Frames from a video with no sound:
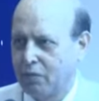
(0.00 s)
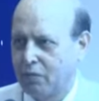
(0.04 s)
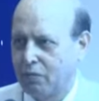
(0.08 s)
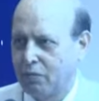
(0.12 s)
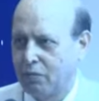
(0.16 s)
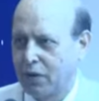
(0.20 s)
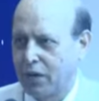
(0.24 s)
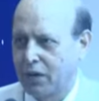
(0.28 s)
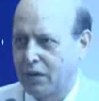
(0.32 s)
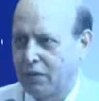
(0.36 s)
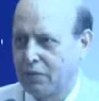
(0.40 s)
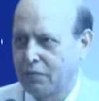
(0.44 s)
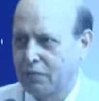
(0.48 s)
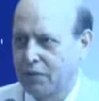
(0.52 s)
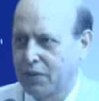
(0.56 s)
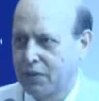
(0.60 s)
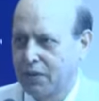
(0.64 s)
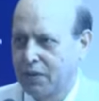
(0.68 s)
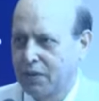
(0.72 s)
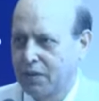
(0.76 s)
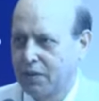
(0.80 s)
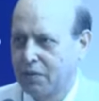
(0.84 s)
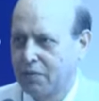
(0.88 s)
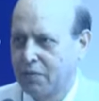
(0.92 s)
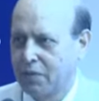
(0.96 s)
one of
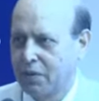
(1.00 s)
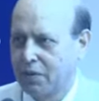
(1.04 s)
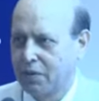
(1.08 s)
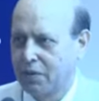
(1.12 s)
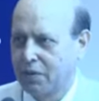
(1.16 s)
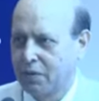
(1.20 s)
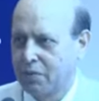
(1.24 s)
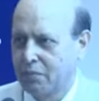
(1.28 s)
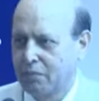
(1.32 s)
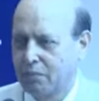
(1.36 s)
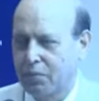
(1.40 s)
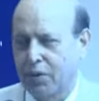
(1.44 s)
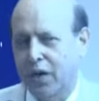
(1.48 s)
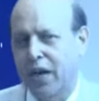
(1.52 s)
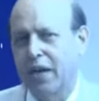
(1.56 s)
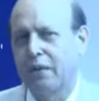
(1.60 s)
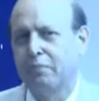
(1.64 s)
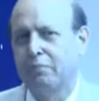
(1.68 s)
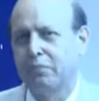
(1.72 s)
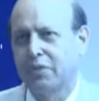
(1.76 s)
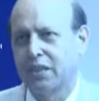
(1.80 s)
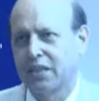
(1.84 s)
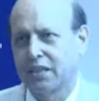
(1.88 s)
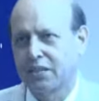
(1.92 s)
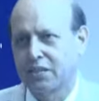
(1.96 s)
the
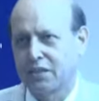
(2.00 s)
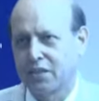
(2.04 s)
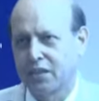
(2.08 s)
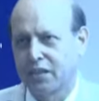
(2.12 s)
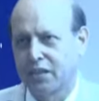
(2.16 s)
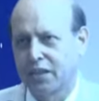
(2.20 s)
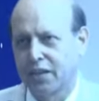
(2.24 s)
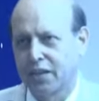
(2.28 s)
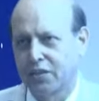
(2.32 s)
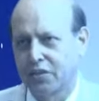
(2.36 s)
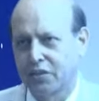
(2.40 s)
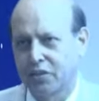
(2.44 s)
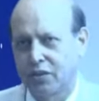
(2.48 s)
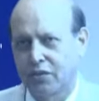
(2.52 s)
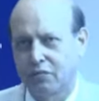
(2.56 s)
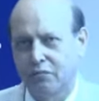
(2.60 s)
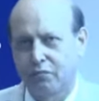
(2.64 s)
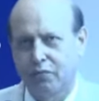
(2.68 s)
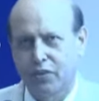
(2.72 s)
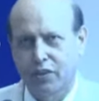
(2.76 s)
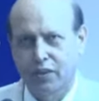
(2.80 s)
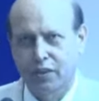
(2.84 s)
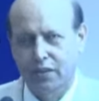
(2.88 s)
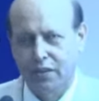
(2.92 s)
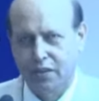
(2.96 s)
prime destinations
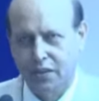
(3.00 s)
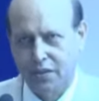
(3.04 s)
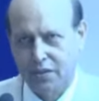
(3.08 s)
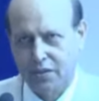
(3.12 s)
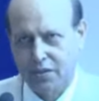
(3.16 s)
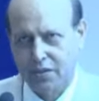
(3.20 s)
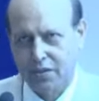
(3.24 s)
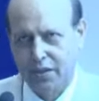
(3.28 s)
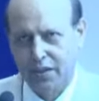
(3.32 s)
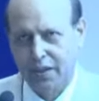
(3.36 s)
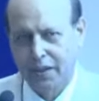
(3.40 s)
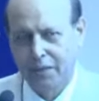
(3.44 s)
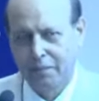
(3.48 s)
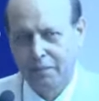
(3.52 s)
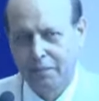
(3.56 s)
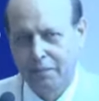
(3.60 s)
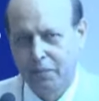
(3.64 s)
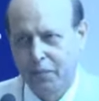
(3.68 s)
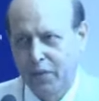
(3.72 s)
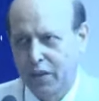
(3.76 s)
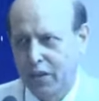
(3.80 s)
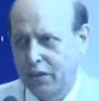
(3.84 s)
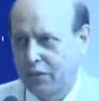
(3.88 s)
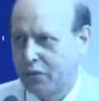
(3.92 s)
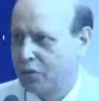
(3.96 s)
for industry.
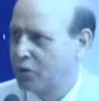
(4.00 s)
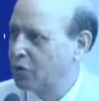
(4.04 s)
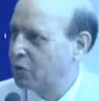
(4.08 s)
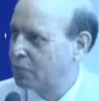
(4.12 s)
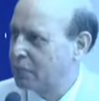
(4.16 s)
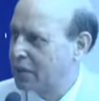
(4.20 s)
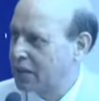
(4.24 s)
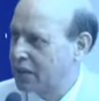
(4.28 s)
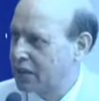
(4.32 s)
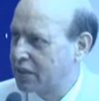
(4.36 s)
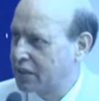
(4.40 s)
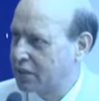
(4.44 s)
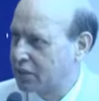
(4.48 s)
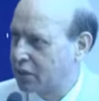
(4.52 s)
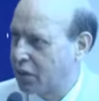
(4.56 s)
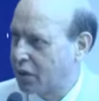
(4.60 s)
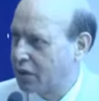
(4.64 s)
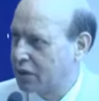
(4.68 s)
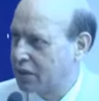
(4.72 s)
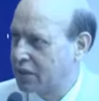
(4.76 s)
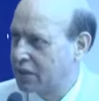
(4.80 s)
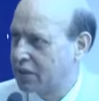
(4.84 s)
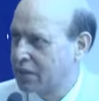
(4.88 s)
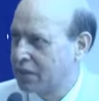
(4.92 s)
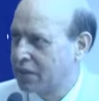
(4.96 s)
Nobody
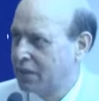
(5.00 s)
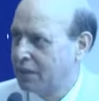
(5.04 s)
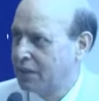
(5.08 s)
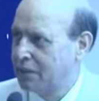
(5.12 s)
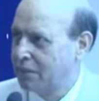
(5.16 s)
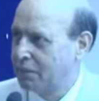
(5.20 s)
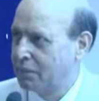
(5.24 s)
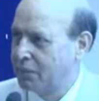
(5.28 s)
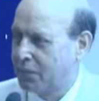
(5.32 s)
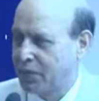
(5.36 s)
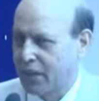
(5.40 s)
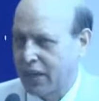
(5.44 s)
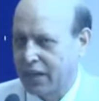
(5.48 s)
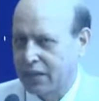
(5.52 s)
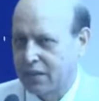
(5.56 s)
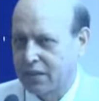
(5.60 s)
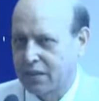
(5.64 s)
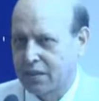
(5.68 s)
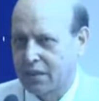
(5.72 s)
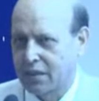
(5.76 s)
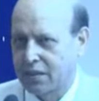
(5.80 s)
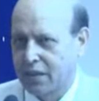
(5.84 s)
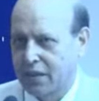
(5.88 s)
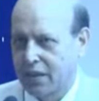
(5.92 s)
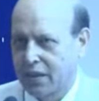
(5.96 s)
thought that
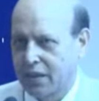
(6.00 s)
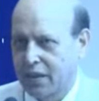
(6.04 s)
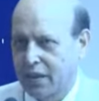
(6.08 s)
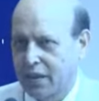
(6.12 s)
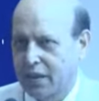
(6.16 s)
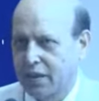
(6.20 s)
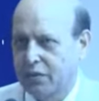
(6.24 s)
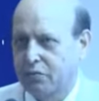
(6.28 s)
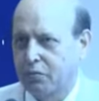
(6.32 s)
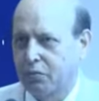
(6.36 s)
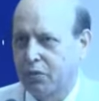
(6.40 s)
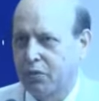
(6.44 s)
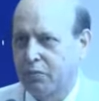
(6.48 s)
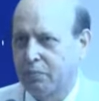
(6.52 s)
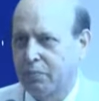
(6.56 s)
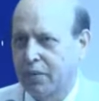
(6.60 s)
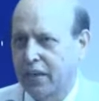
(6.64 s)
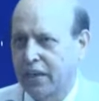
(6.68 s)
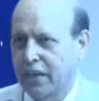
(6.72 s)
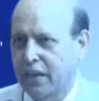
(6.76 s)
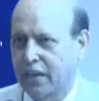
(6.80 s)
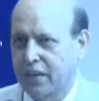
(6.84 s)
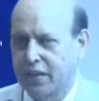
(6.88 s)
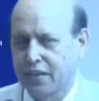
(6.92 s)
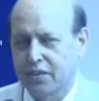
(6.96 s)
it would
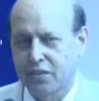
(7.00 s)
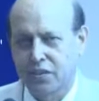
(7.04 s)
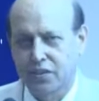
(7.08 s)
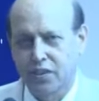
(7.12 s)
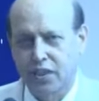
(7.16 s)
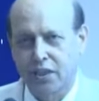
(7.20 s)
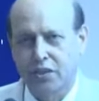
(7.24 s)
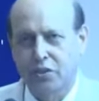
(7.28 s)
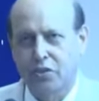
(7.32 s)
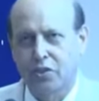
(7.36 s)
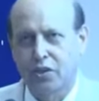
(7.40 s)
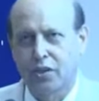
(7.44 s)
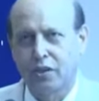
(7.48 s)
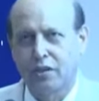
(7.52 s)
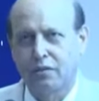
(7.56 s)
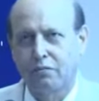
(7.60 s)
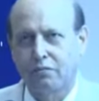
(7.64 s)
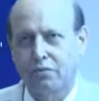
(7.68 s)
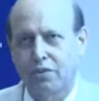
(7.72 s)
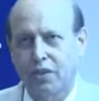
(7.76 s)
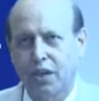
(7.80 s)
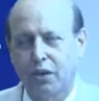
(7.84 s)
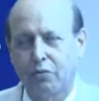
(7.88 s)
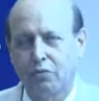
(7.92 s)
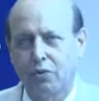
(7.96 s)
be an extension
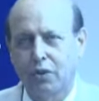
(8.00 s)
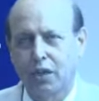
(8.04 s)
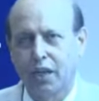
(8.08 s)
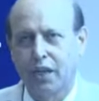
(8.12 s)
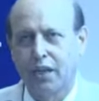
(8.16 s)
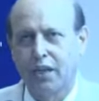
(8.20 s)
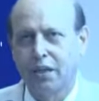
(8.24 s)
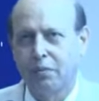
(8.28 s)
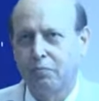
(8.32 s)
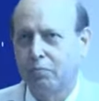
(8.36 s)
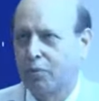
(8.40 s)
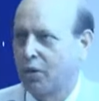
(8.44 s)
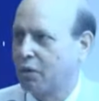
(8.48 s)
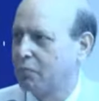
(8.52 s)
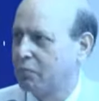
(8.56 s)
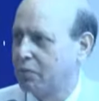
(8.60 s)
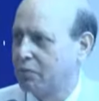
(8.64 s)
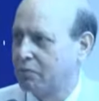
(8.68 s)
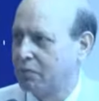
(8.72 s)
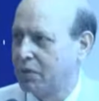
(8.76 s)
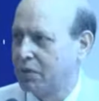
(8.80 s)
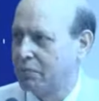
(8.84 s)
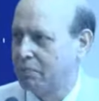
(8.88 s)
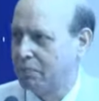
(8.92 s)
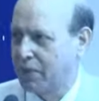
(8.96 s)
of South Delhi,
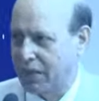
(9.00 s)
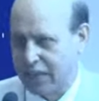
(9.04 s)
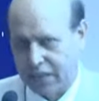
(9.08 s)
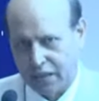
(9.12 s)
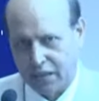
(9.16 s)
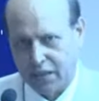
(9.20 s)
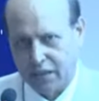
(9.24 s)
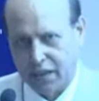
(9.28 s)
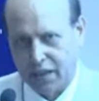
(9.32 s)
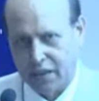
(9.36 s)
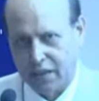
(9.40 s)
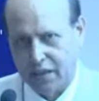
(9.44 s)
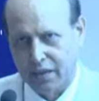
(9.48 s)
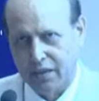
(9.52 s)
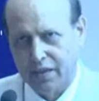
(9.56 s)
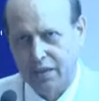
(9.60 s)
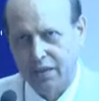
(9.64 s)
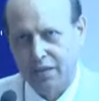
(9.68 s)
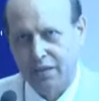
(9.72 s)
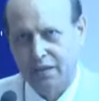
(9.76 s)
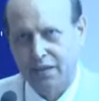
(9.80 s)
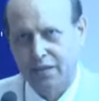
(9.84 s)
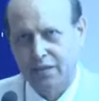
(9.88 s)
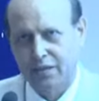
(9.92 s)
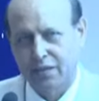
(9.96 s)
probably better than
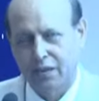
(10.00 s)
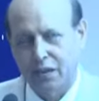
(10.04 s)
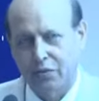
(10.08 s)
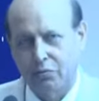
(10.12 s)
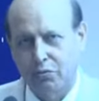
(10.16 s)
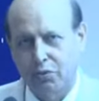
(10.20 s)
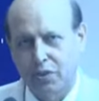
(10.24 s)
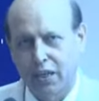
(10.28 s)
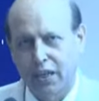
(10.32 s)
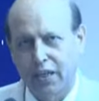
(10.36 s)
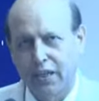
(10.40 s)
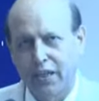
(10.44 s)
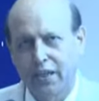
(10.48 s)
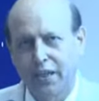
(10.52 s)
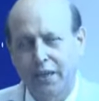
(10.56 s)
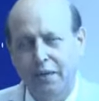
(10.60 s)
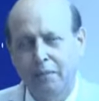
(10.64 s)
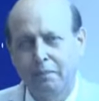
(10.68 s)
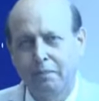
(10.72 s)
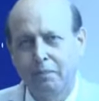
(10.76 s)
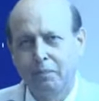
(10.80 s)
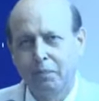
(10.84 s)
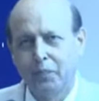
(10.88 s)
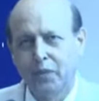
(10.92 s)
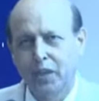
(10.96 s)
South Delhi.
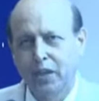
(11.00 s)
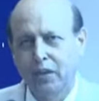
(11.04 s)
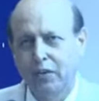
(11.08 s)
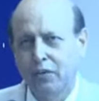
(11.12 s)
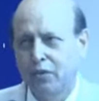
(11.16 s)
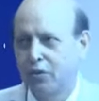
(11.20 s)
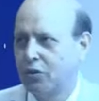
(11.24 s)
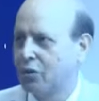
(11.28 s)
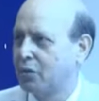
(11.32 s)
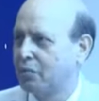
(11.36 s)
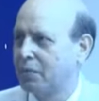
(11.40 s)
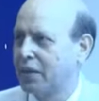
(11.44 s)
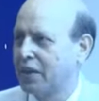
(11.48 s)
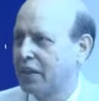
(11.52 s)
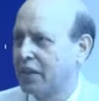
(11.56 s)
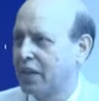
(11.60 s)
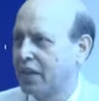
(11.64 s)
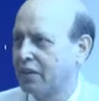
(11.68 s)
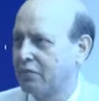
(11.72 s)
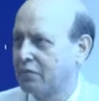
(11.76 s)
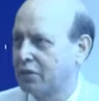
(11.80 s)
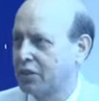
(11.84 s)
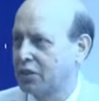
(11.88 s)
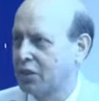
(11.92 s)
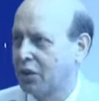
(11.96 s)
Nobody
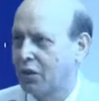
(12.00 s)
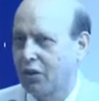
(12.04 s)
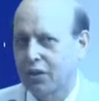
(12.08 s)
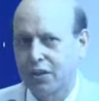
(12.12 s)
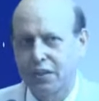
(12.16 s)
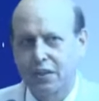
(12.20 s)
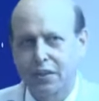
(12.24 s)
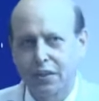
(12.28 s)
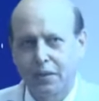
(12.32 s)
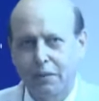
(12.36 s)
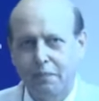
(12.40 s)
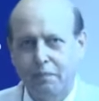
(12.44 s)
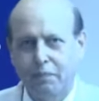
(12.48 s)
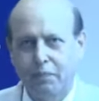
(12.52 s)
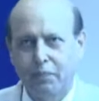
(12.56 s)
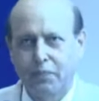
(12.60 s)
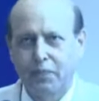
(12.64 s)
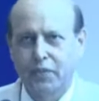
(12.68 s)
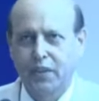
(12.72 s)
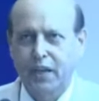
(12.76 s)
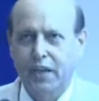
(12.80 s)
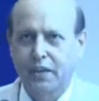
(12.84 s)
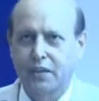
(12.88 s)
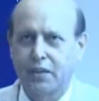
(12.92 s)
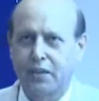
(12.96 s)
ever thought
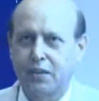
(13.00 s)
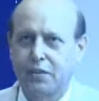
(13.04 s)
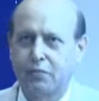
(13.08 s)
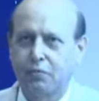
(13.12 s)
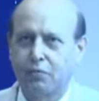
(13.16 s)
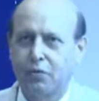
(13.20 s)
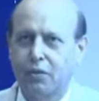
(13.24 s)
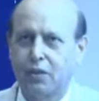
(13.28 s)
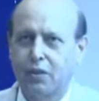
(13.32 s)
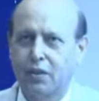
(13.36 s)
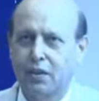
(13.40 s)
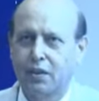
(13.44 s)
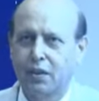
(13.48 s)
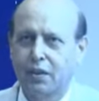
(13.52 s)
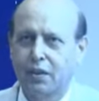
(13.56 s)
that it would